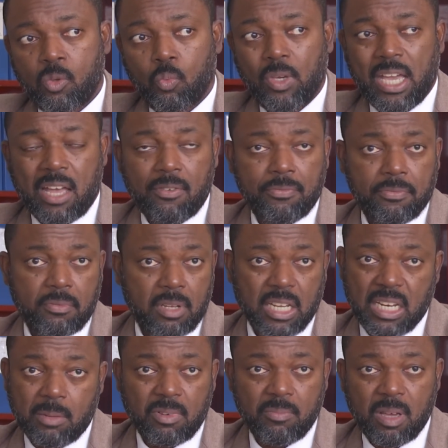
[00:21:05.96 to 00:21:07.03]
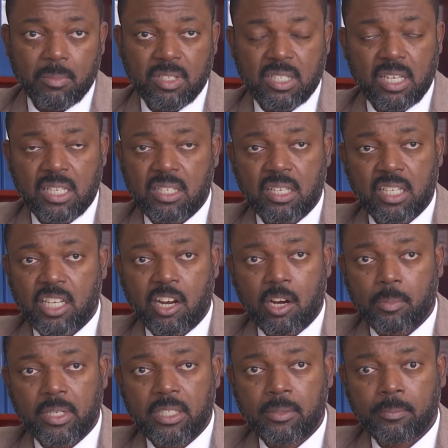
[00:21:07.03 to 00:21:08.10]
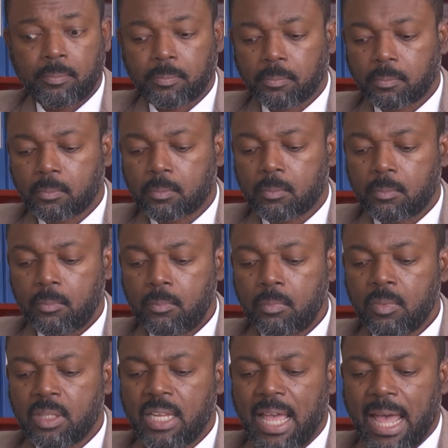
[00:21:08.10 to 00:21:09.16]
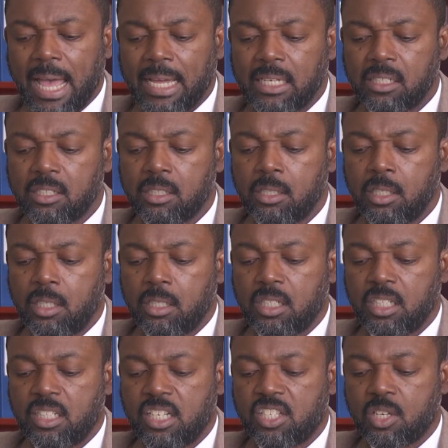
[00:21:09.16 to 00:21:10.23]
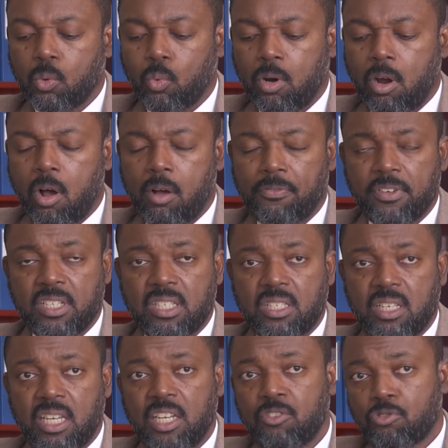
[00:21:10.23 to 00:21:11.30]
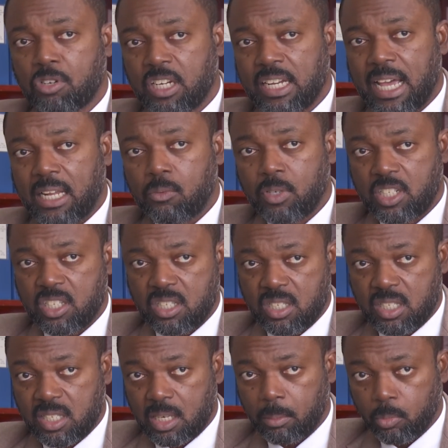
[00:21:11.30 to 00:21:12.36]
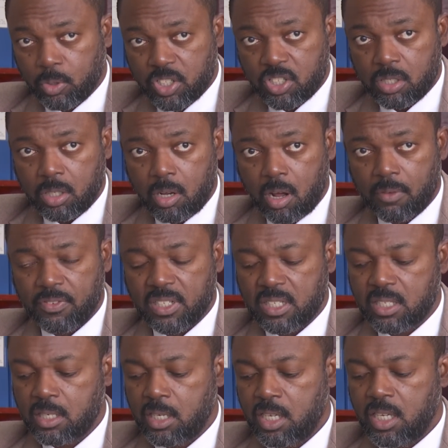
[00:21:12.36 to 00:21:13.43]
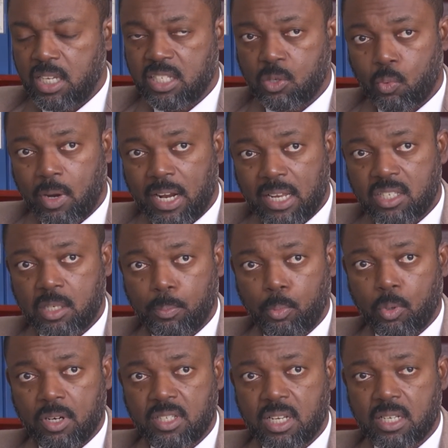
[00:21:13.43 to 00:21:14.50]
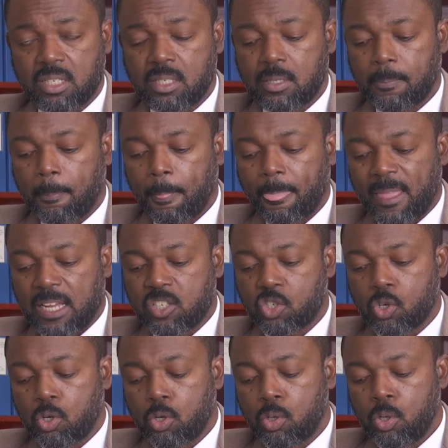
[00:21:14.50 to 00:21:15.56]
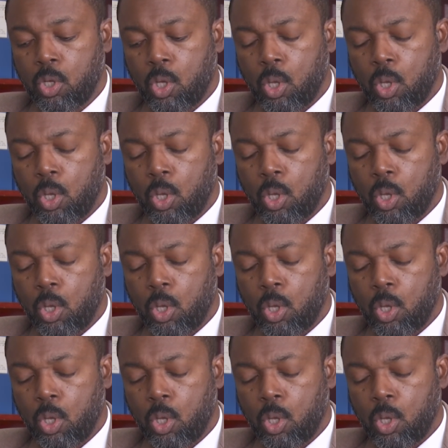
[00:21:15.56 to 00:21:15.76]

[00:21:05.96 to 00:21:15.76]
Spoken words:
We have a number of member states in the Caribbean, and the Decent Work Office in Trinidad, which is the sub-regional office, is the one that supports us. And so